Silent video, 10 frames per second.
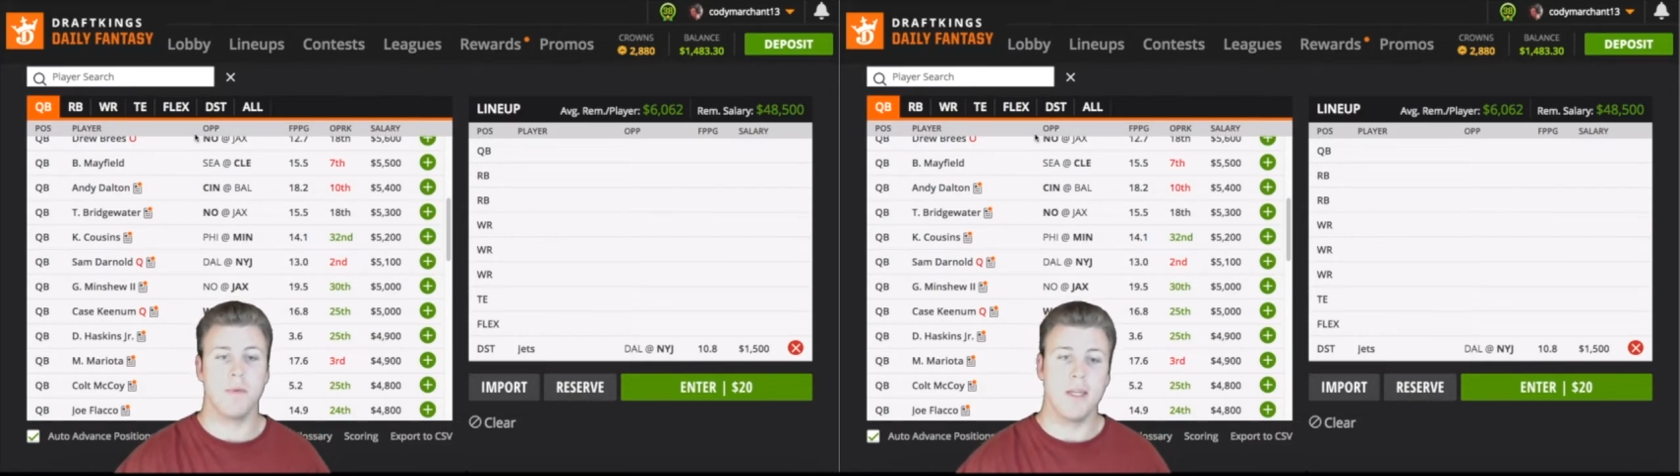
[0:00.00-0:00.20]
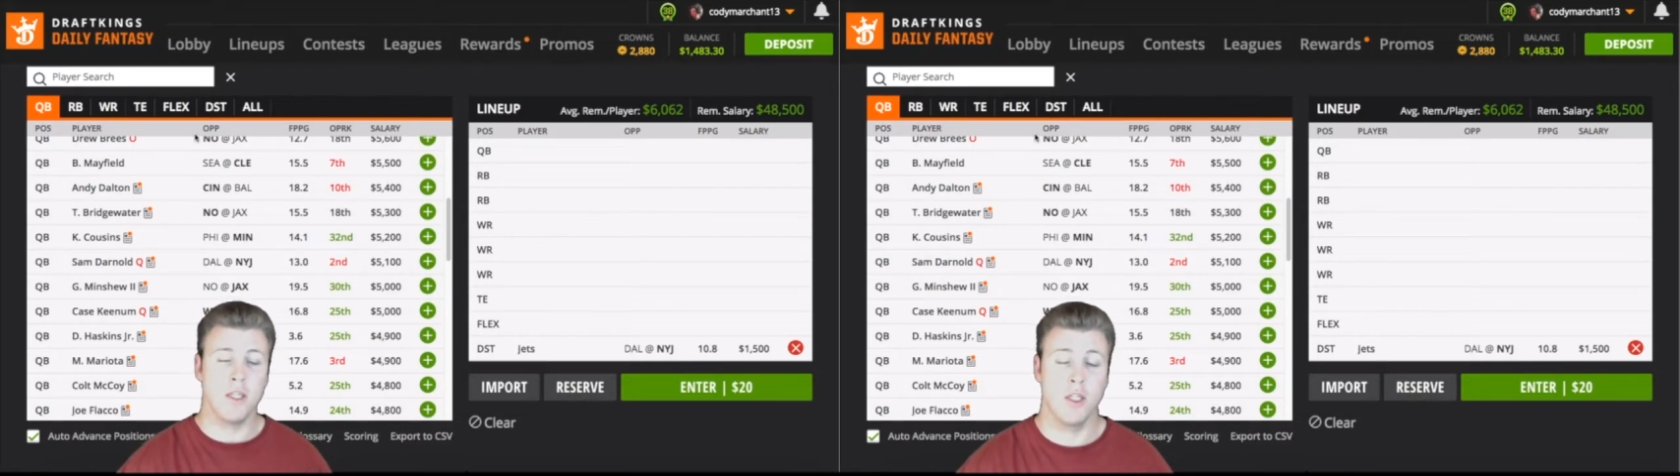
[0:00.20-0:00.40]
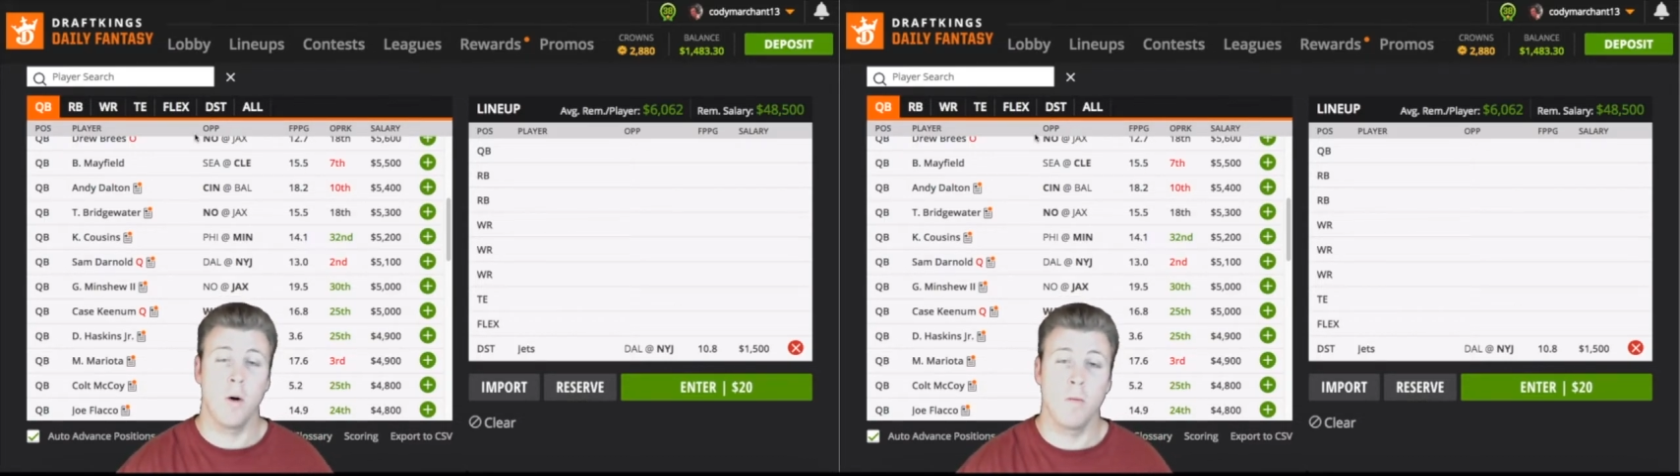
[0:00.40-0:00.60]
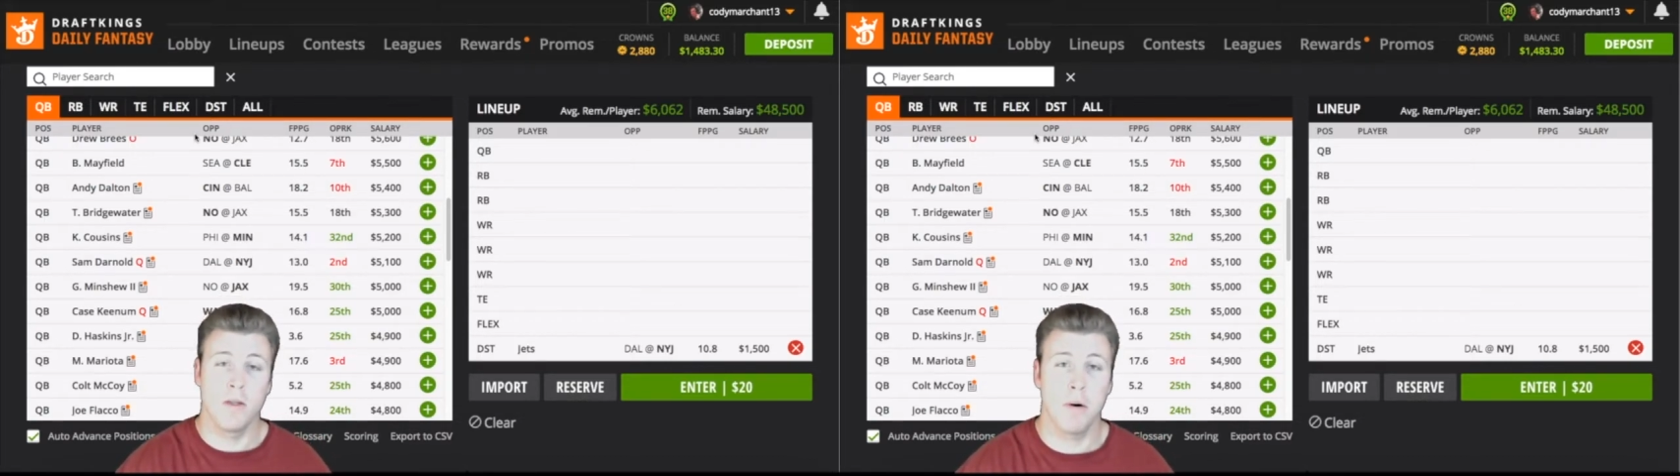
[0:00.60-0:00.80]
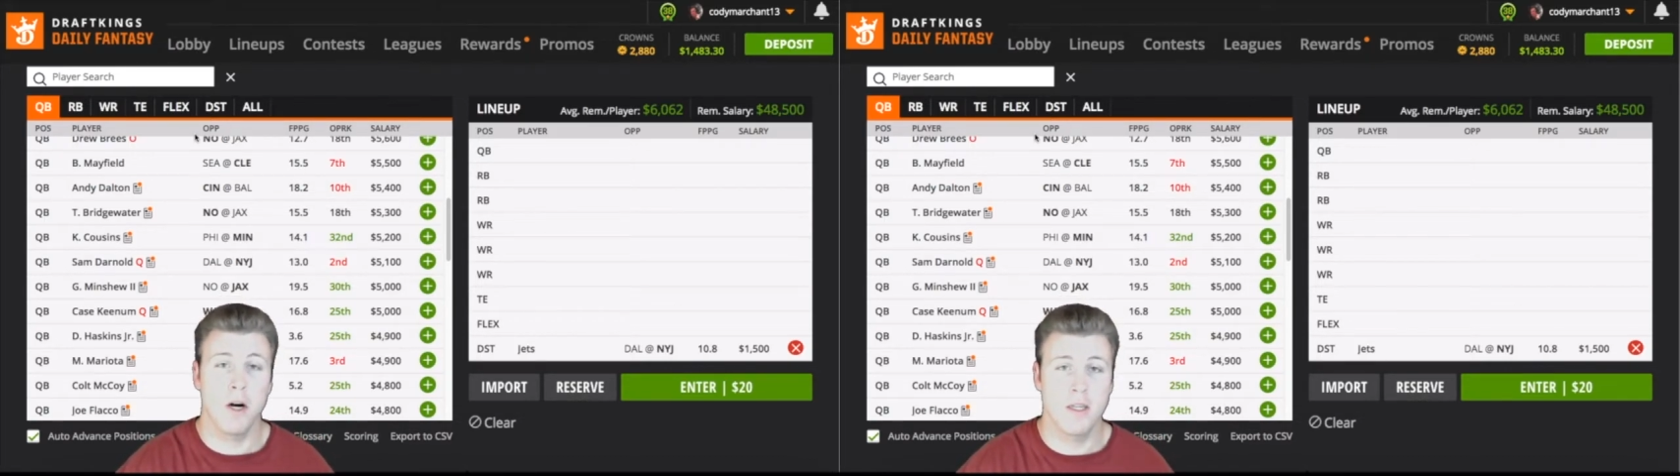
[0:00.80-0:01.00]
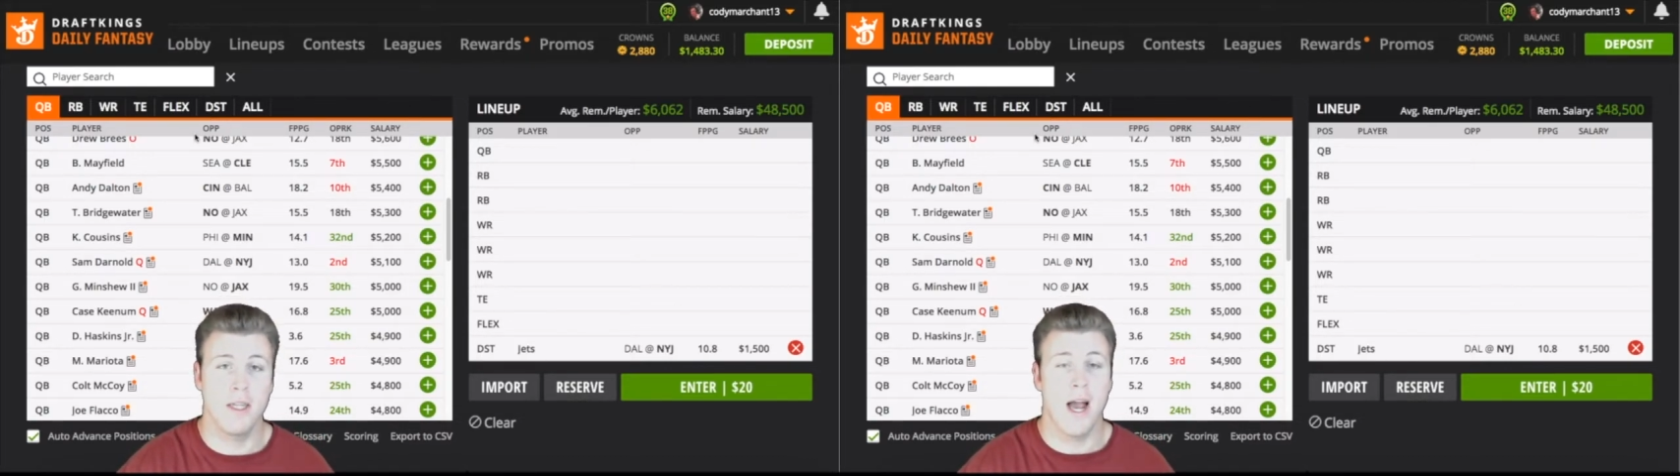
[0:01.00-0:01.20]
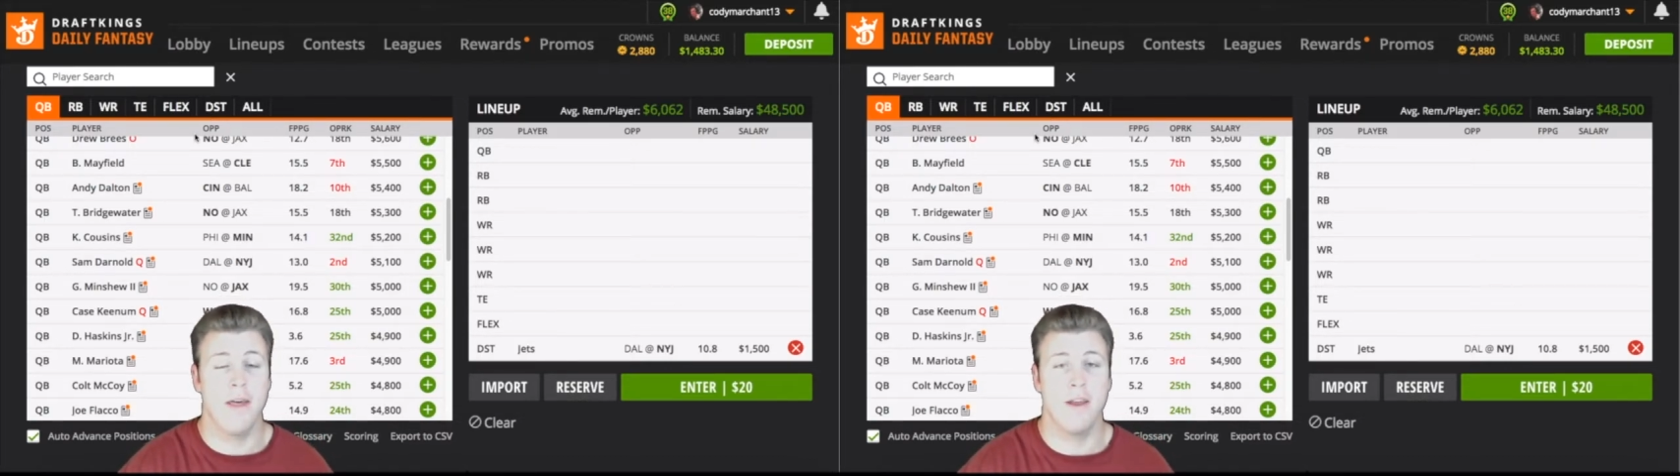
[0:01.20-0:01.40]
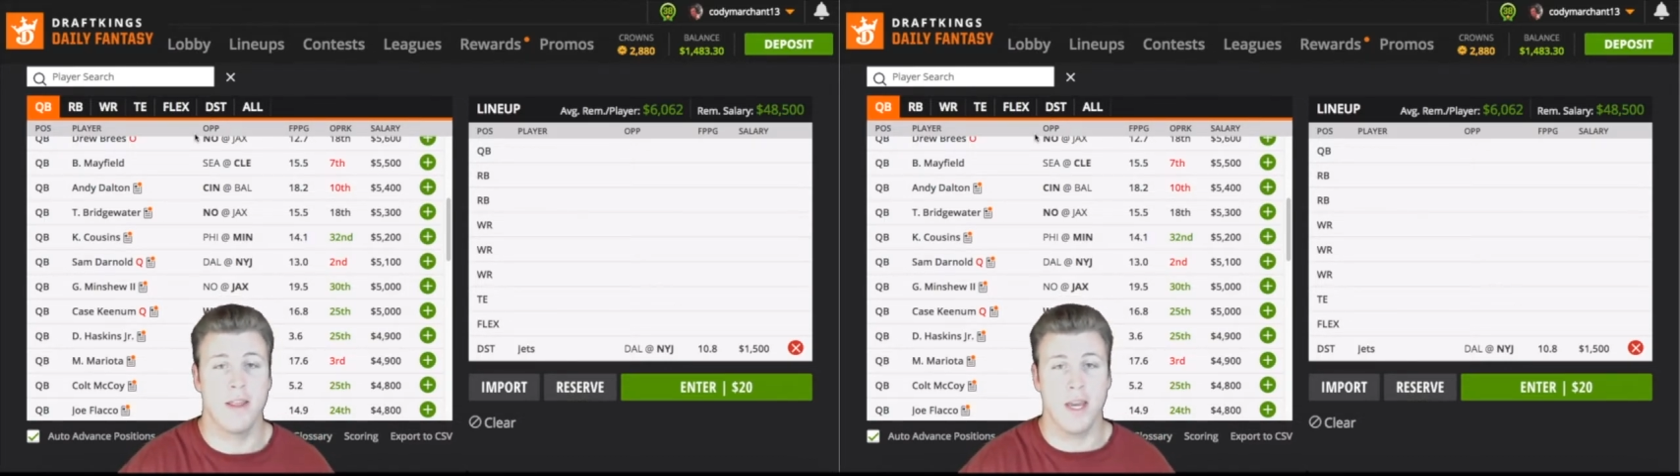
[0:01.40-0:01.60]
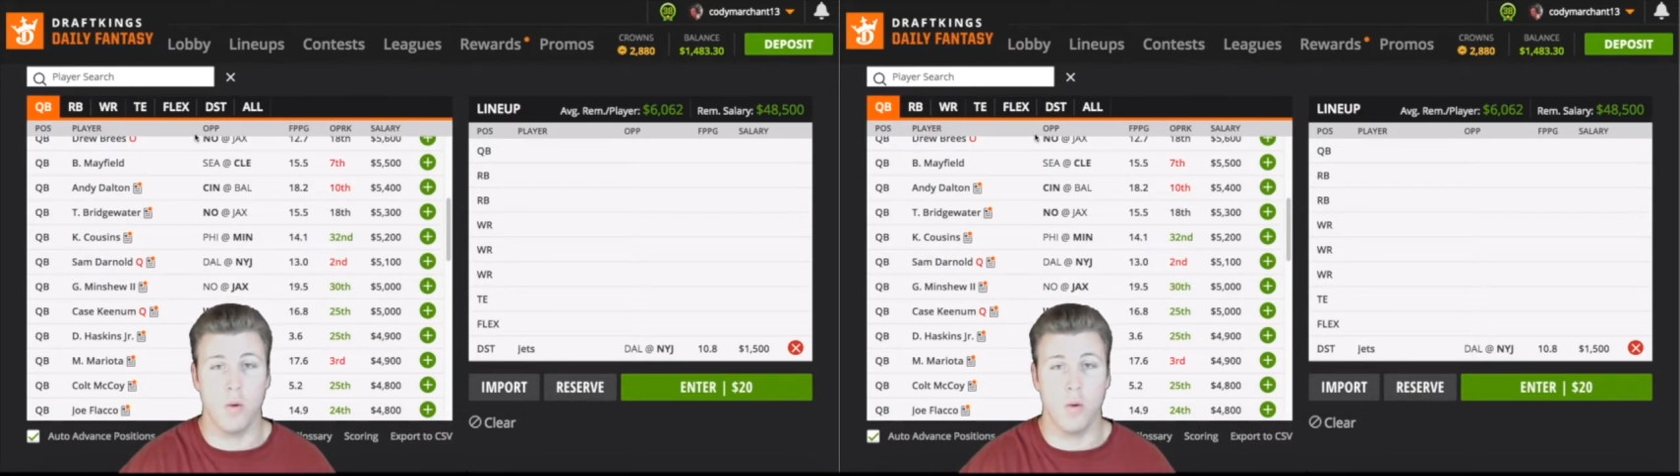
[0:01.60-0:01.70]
So personally, I think that